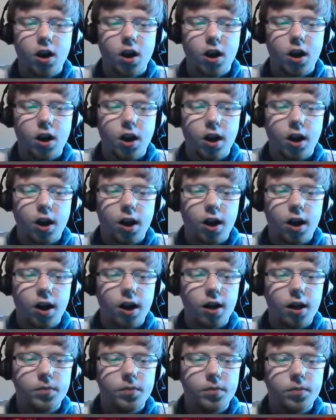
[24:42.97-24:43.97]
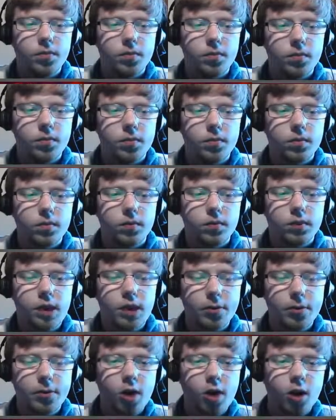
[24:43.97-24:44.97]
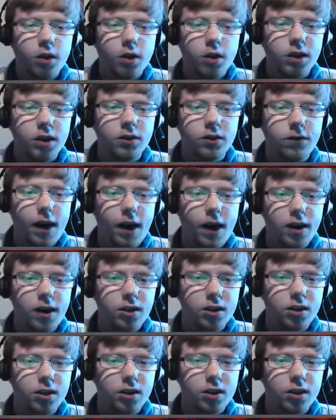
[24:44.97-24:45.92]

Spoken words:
Tapu Koko does faint,